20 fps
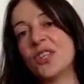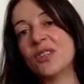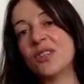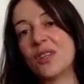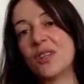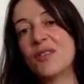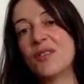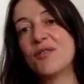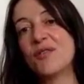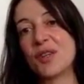in
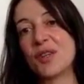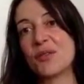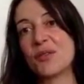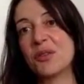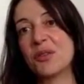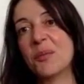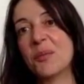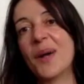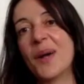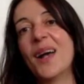the living
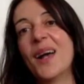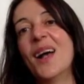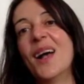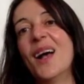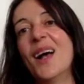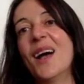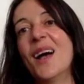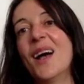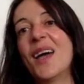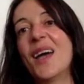room.
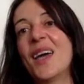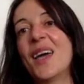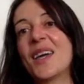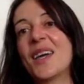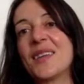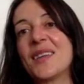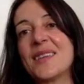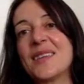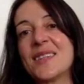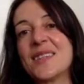
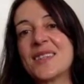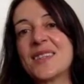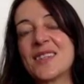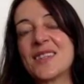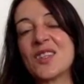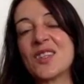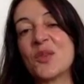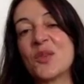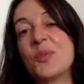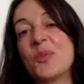And
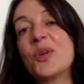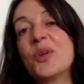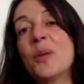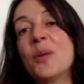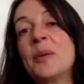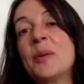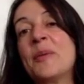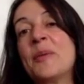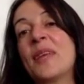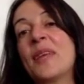the
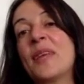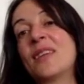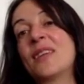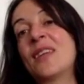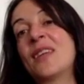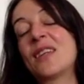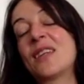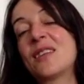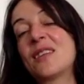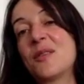problem
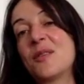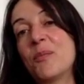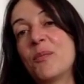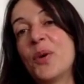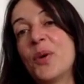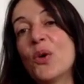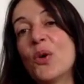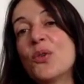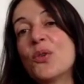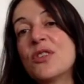that
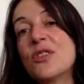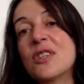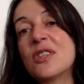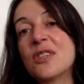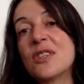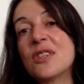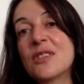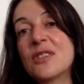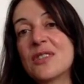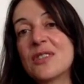
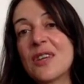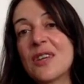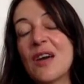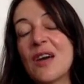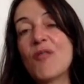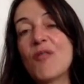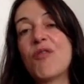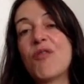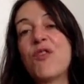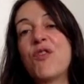poses
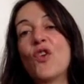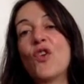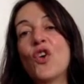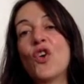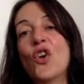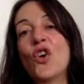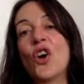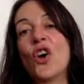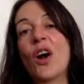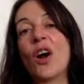
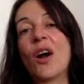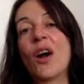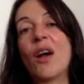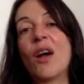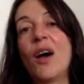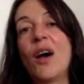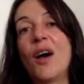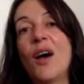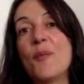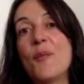for
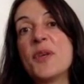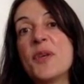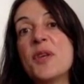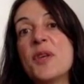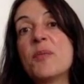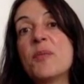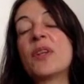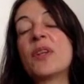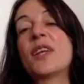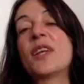
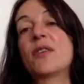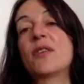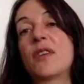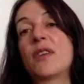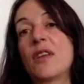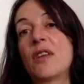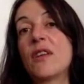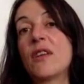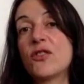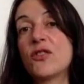people that
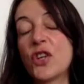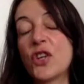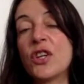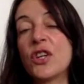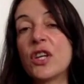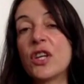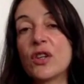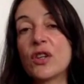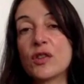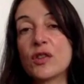
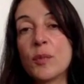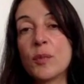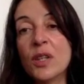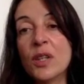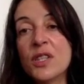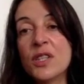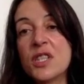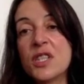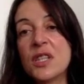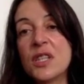study
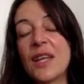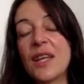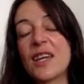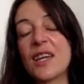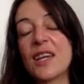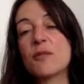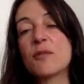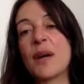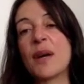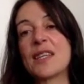cosmology
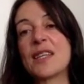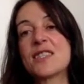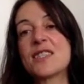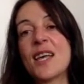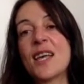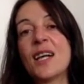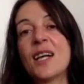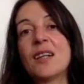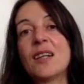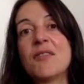like
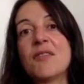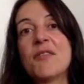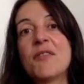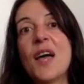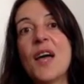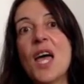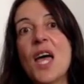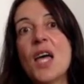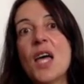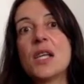myself
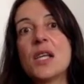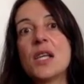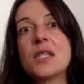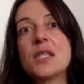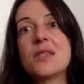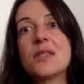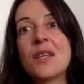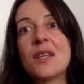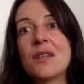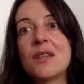
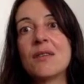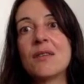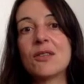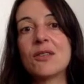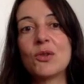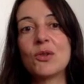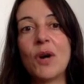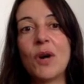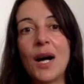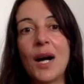is then
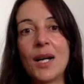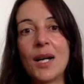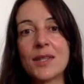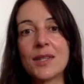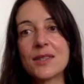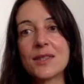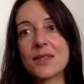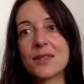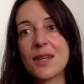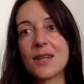to
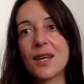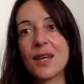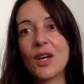ask,